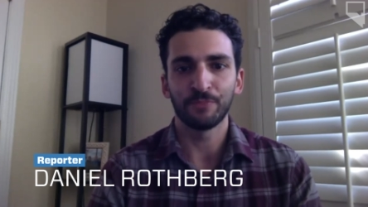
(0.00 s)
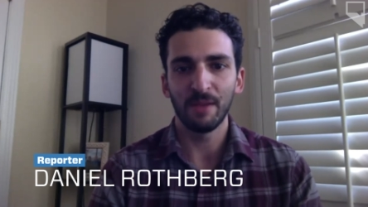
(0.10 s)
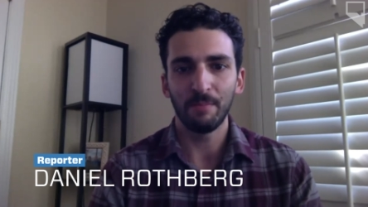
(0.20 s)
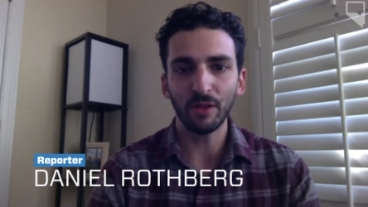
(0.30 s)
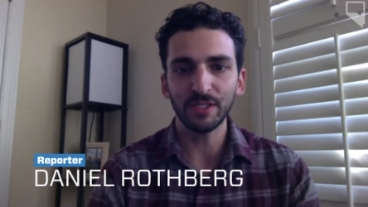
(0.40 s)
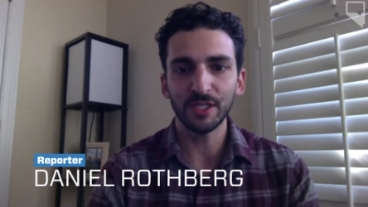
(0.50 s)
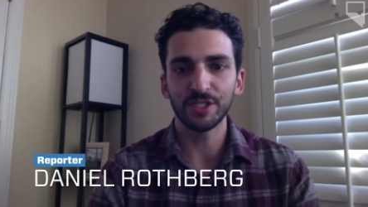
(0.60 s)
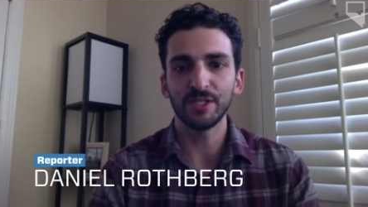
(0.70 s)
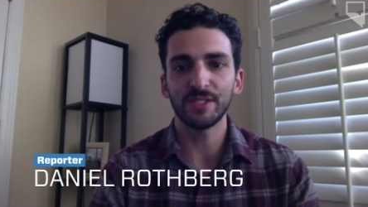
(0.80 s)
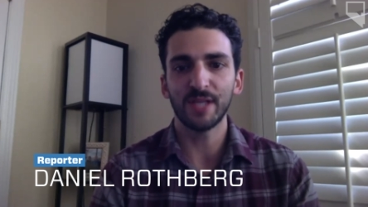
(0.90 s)

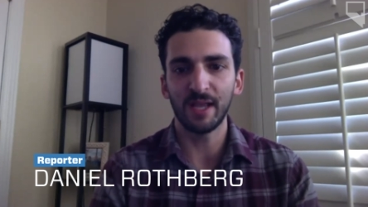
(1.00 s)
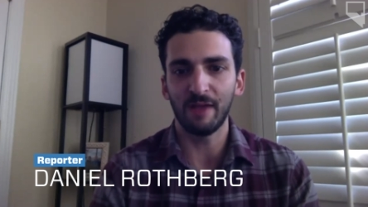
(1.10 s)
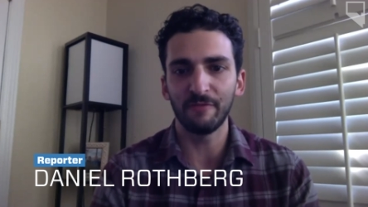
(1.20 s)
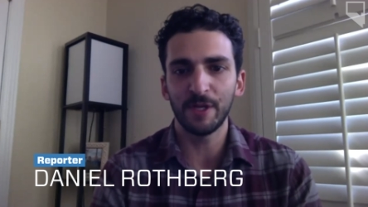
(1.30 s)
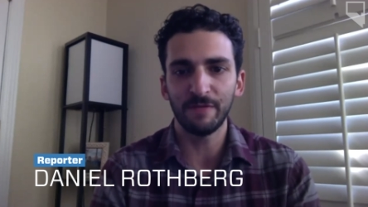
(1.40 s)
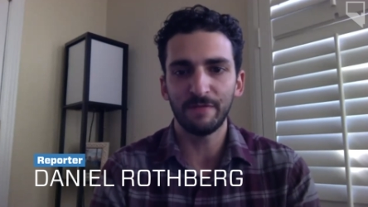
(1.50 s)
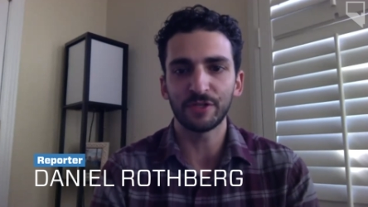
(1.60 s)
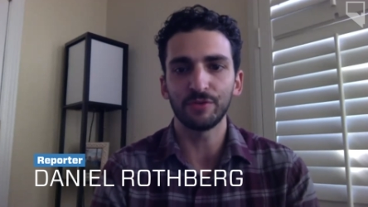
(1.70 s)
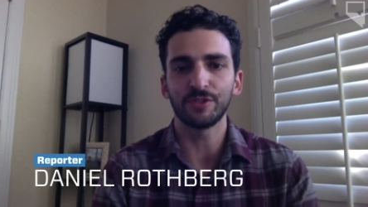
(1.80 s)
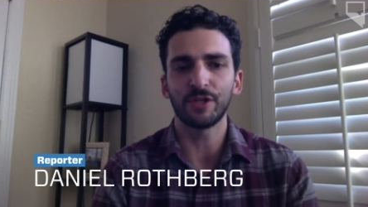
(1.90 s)
Politicians and government
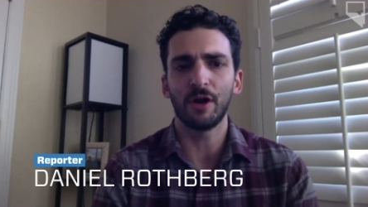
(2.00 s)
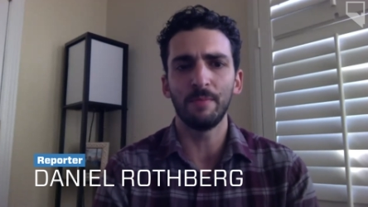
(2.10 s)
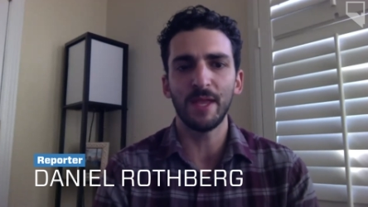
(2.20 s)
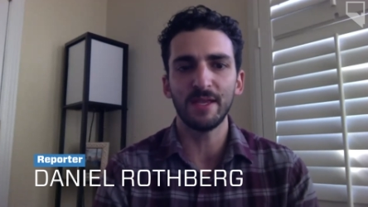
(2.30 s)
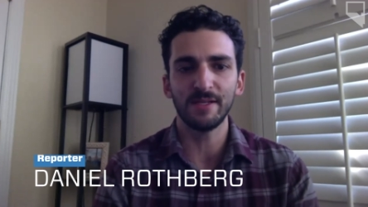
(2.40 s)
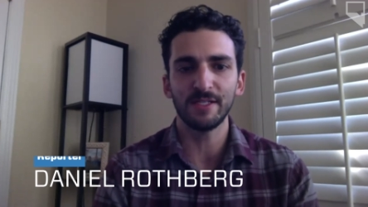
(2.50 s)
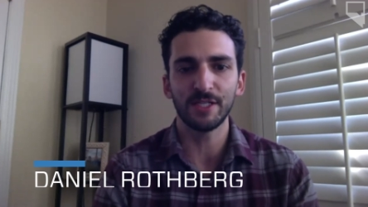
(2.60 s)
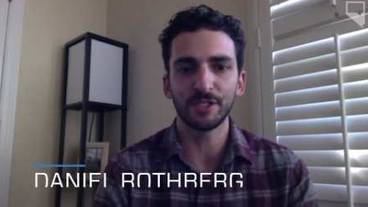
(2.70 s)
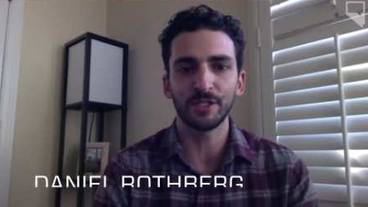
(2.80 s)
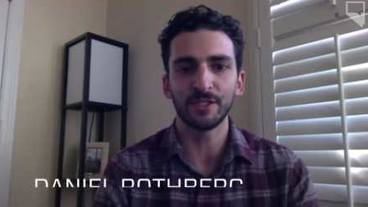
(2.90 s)
officials are making
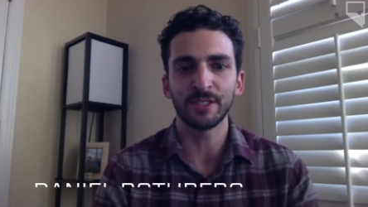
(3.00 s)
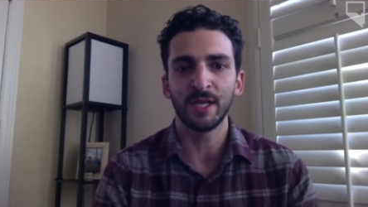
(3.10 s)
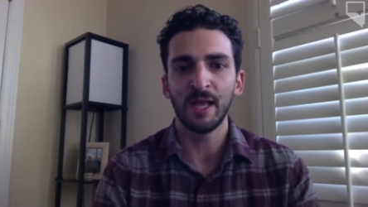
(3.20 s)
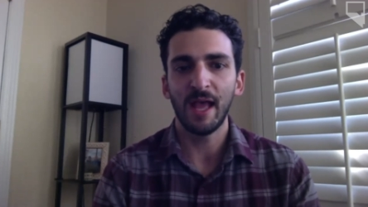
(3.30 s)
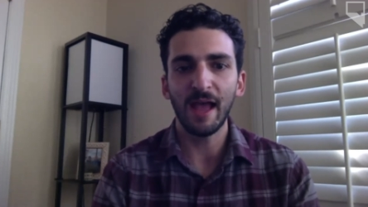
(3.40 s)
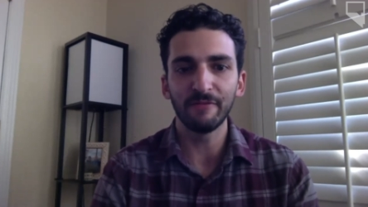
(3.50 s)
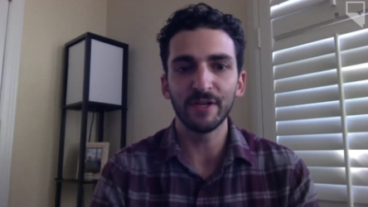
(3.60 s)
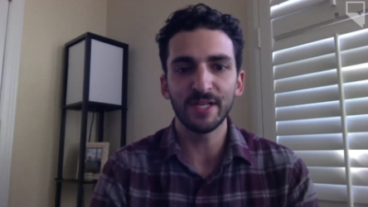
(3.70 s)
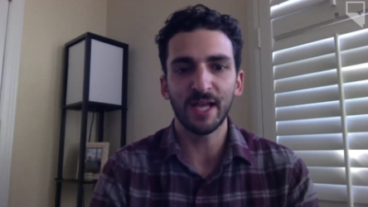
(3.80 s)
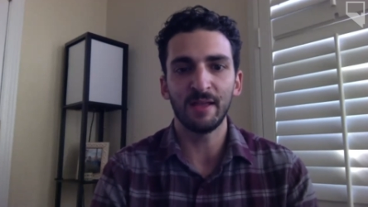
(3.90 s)
decisions every
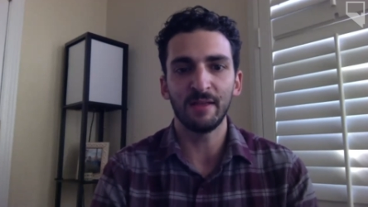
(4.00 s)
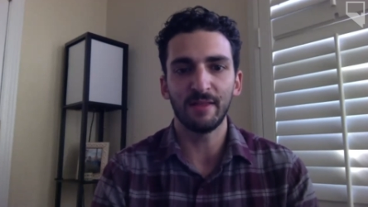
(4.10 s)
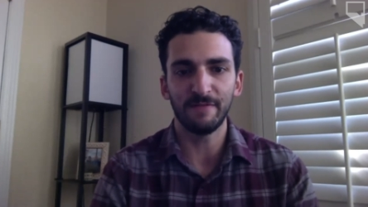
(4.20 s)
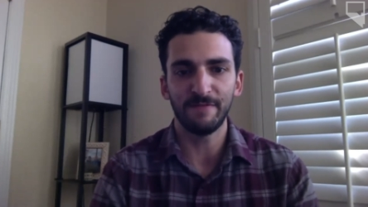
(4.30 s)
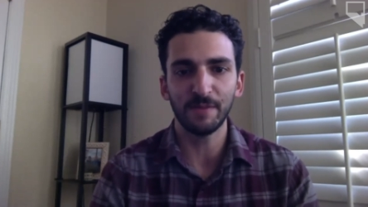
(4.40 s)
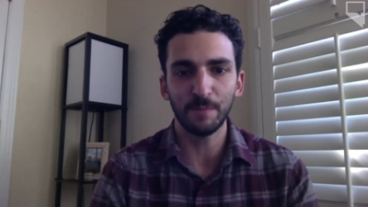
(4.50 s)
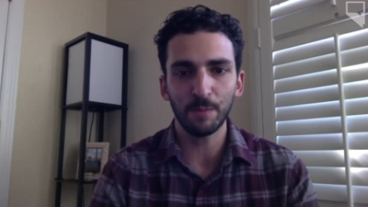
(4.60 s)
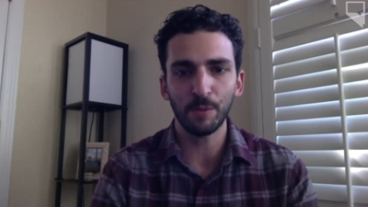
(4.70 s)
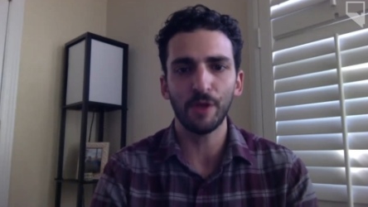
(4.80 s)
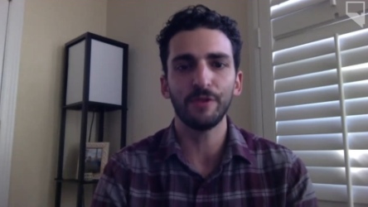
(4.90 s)
day that affect
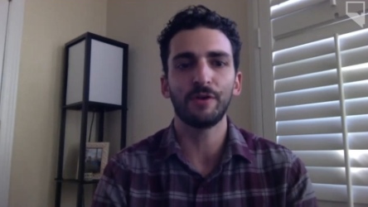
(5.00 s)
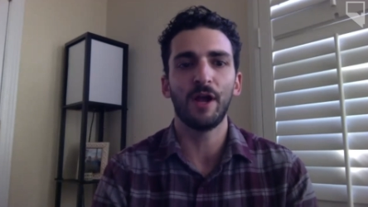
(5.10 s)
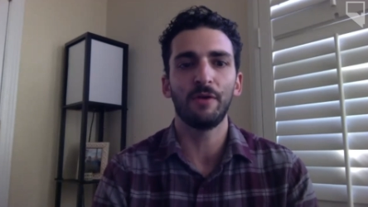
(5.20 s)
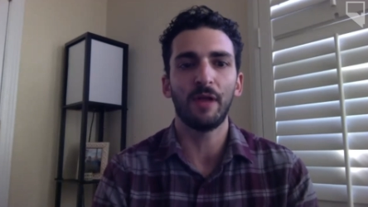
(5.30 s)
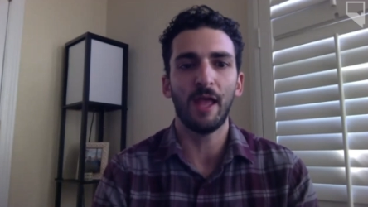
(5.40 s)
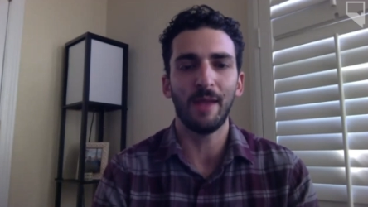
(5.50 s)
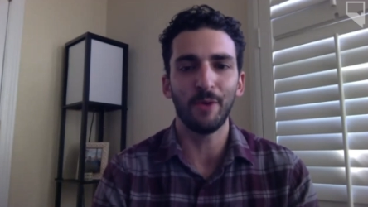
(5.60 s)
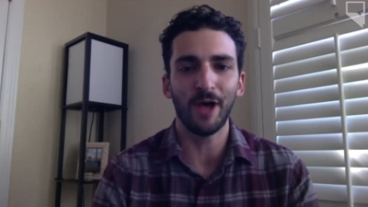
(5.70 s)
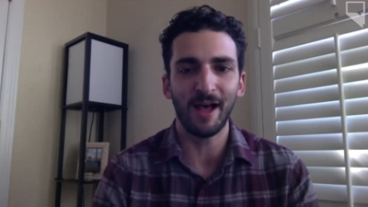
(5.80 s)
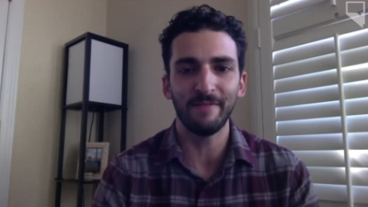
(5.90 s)
people on the ground and will
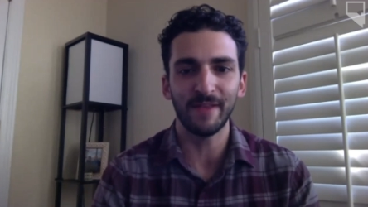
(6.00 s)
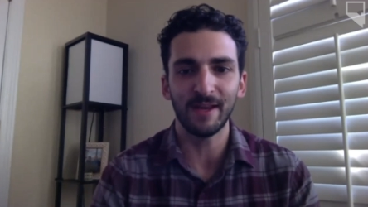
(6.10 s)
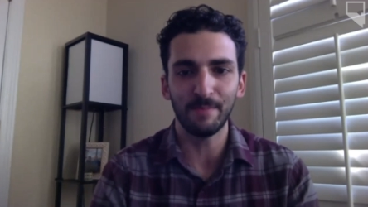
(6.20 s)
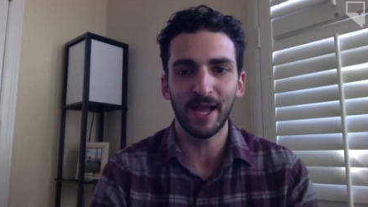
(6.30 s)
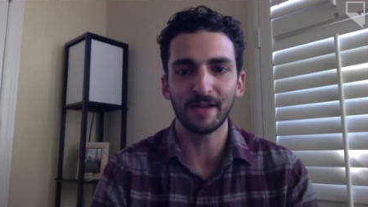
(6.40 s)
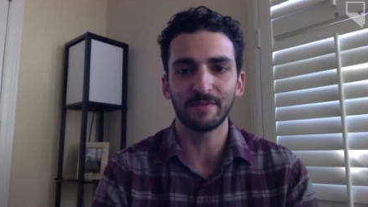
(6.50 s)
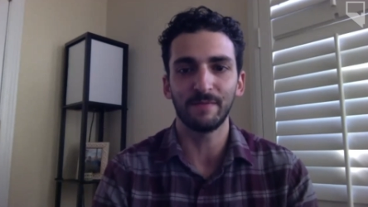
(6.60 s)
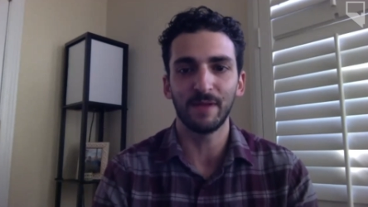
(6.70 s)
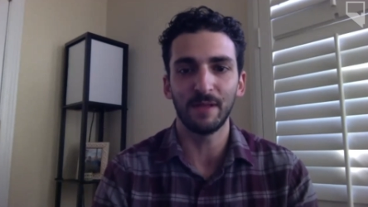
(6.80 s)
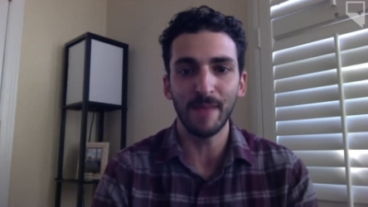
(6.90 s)
have an impact
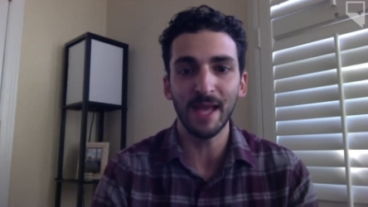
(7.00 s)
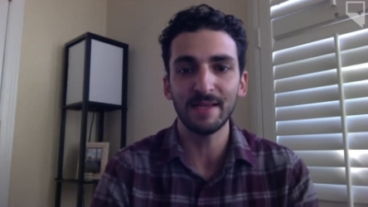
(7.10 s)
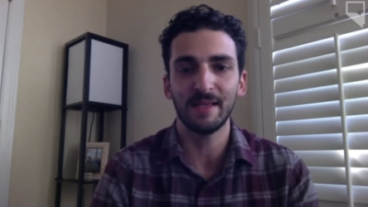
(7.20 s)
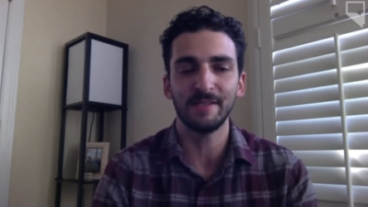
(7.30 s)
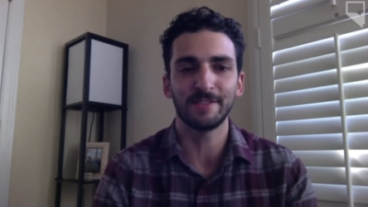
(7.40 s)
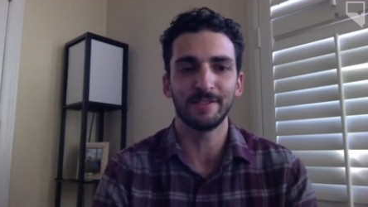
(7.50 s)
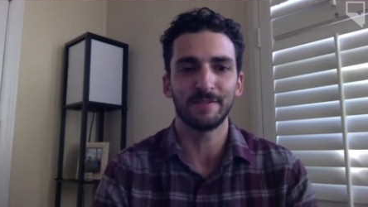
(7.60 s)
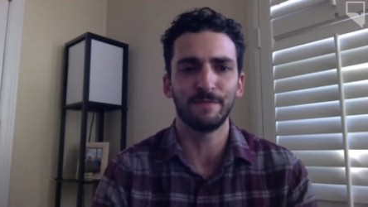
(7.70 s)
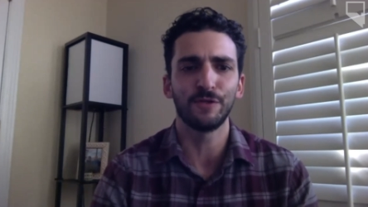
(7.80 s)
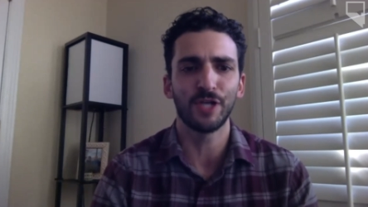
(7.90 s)
in many cases
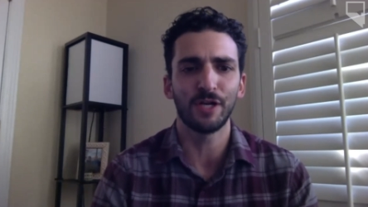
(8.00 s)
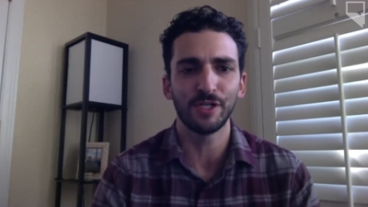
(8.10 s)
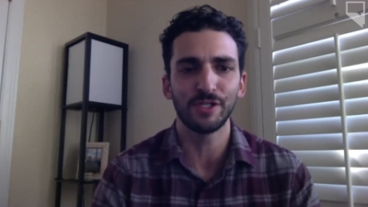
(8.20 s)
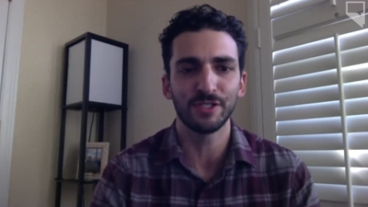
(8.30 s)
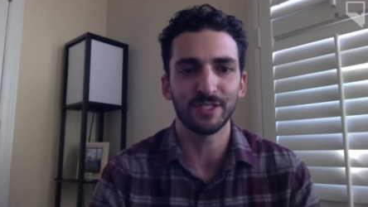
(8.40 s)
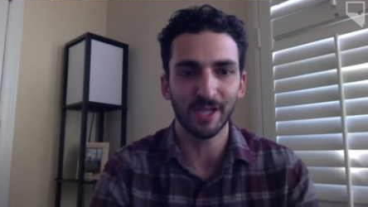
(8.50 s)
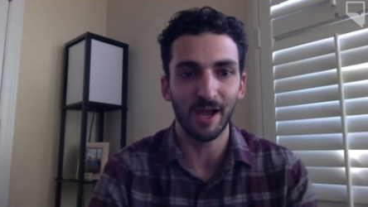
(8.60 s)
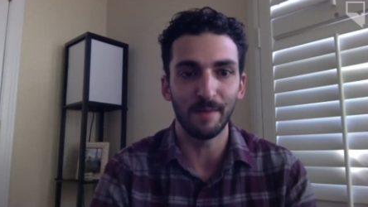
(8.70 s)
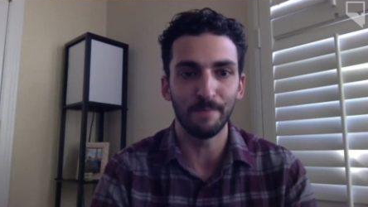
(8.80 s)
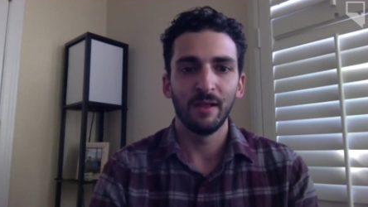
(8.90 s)
for generations to
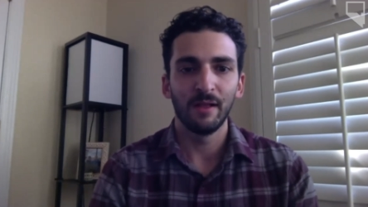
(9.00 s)
come.